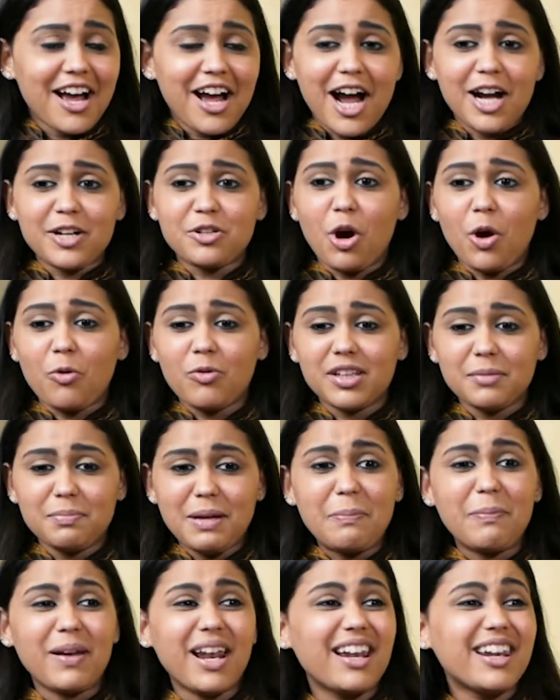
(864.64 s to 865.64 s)
I talk to the
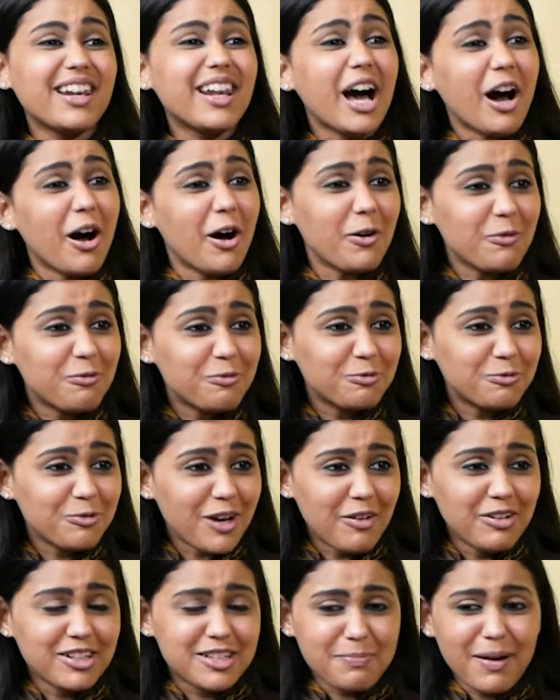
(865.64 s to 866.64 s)
people I love.
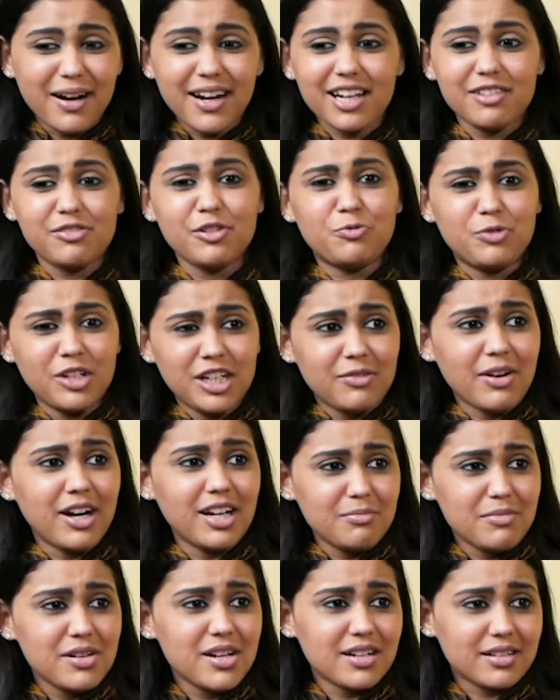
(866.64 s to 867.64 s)
I will spend like 15, 20
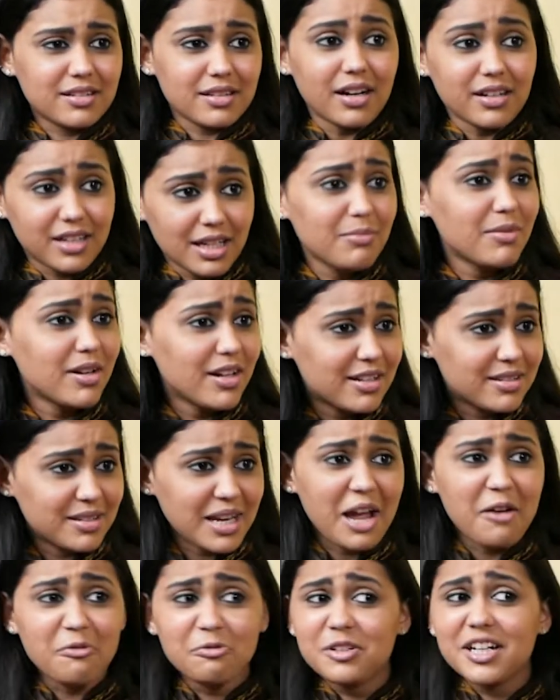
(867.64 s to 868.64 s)
minutes, 30 minutes
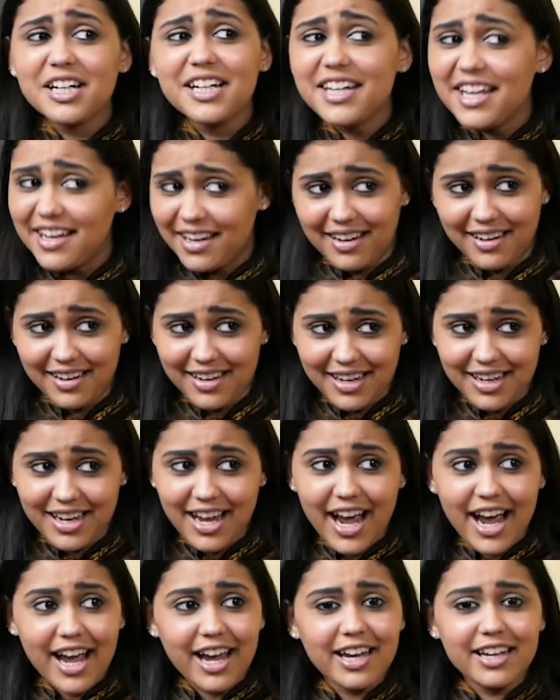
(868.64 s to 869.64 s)
every day.
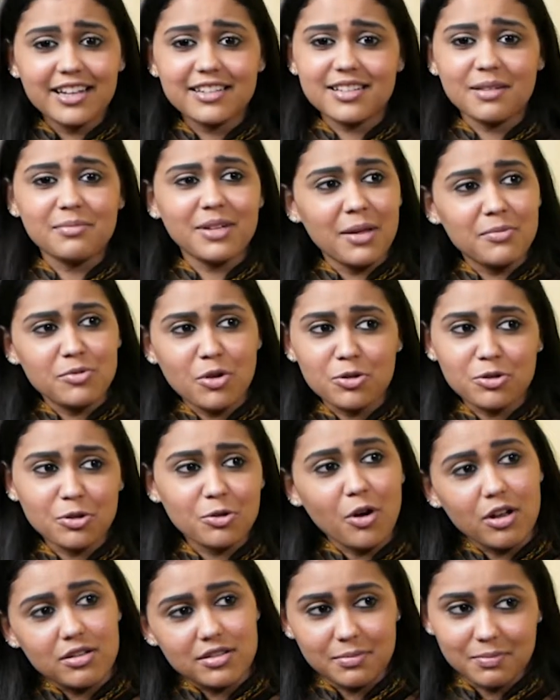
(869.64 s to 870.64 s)
I sometimes also
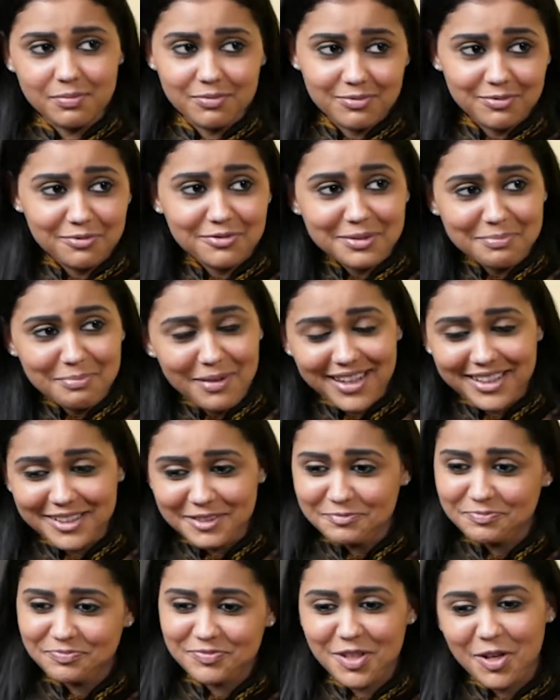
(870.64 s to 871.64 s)
gossip with my
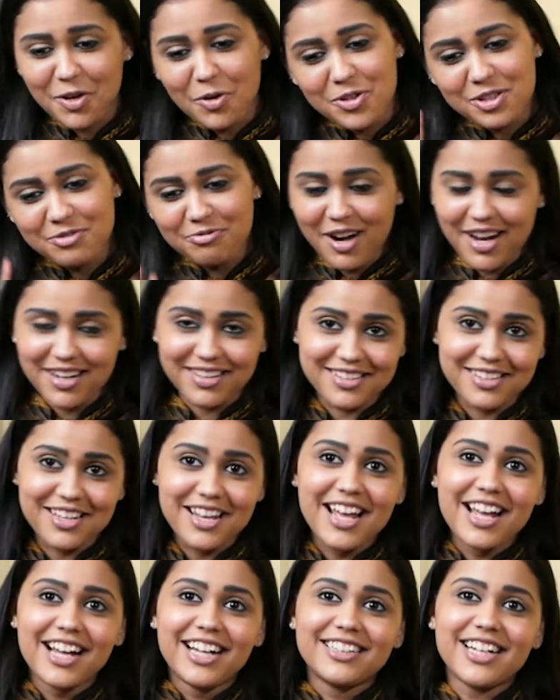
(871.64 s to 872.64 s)
close
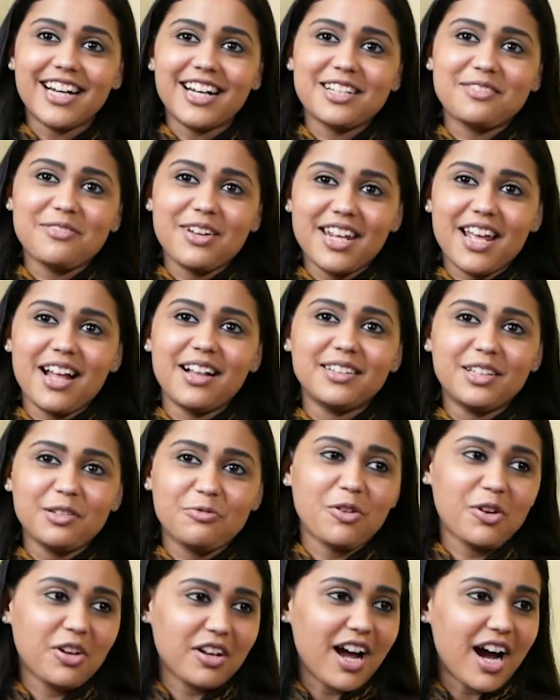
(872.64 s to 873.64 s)
friends. That is very healthy
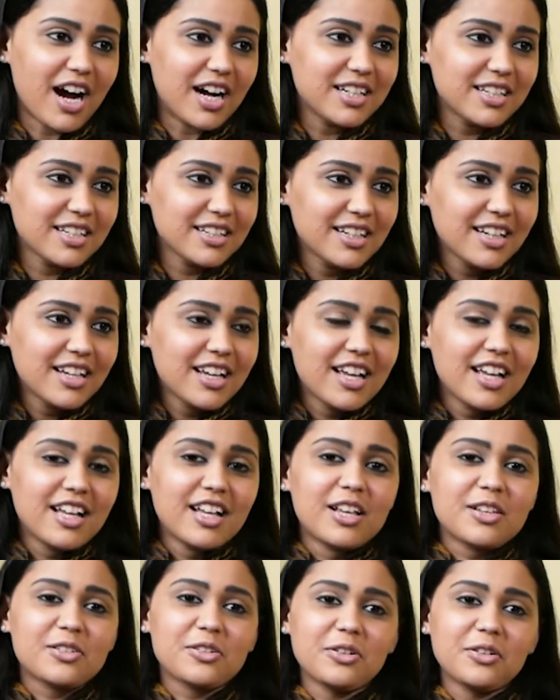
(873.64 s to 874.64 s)
for their heart.
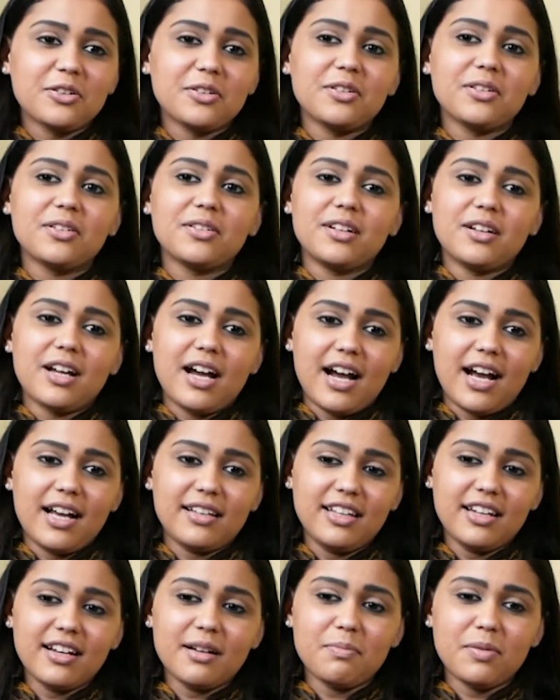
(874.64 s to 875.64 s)
So I
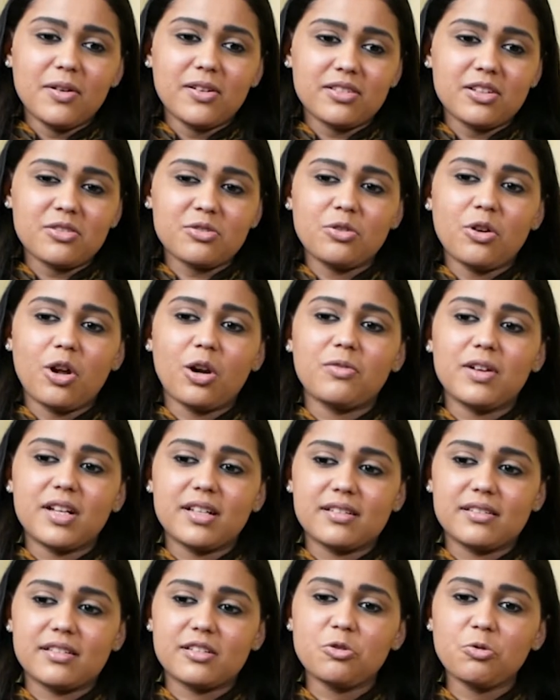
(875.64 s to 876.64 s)
think a person should
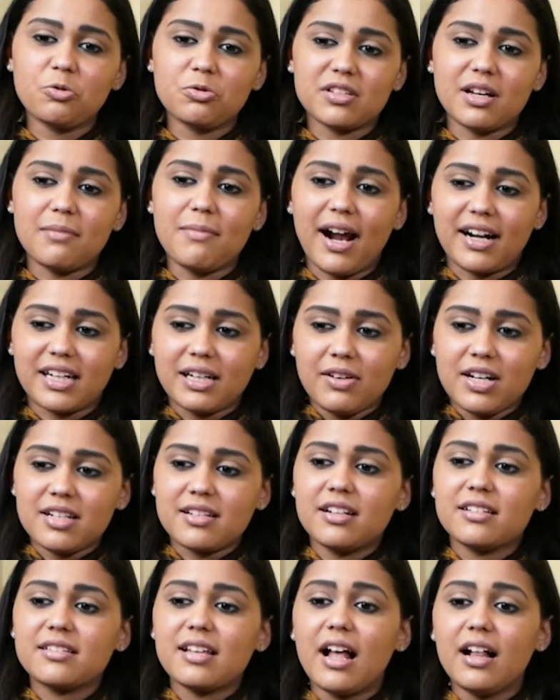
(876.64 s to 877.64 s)
always do some activity
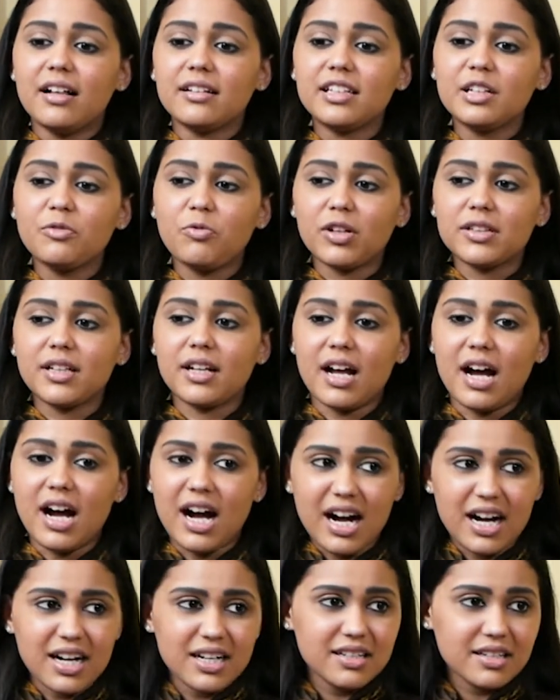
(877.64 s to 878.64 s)
that is healthy for their
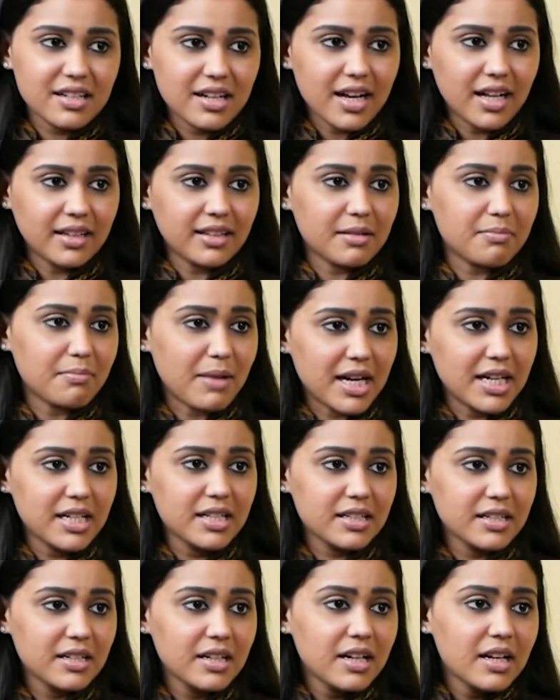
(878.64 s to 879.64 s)
heart and their mind